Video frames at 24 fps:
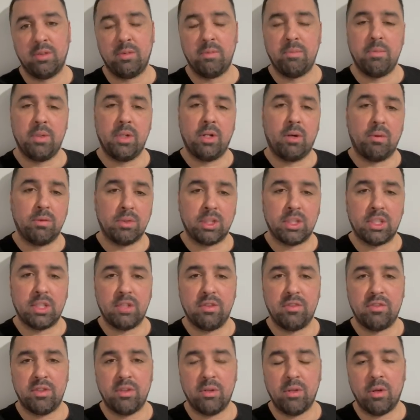be going to see a
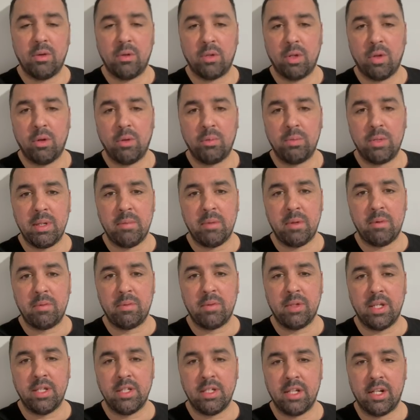few local old people
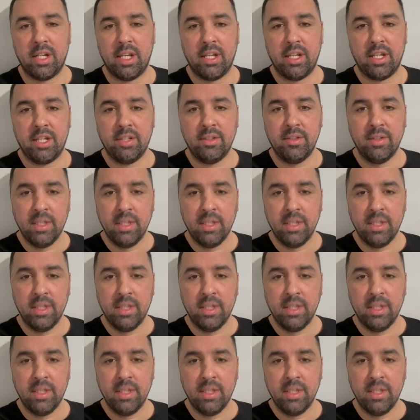in your area.